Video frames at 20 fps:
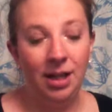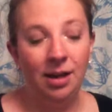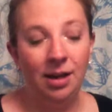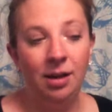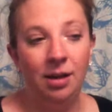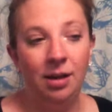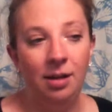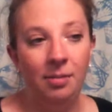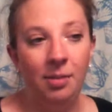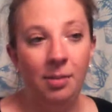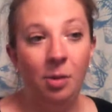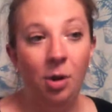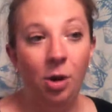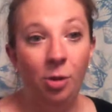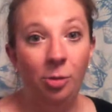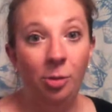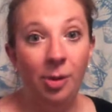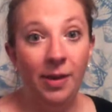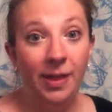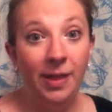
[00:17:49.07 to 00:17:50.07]
I'm
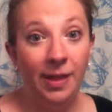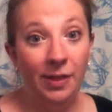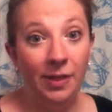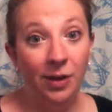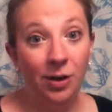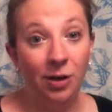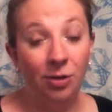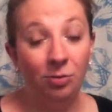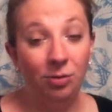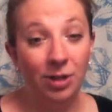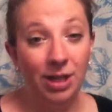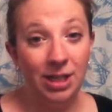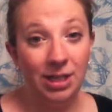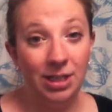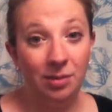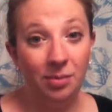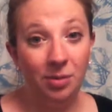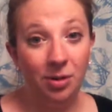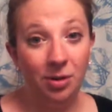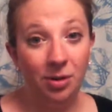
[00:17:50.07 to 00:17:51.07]
hoping that they're
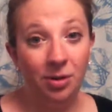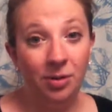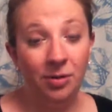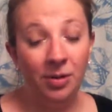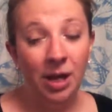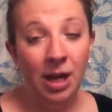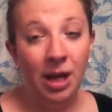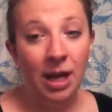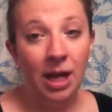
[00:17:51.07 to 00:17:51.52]
reasonable.